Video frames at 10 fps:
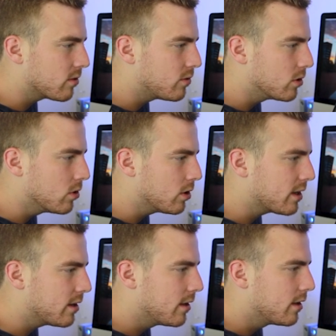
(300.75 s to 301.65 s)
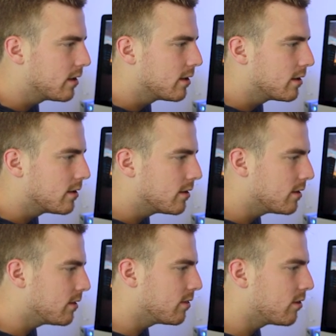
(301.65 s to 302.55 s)
So if you look,
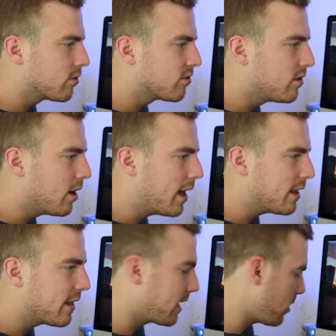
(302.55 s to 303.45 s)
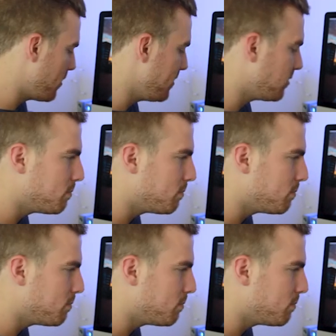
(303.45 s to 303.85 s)
there's not, like on this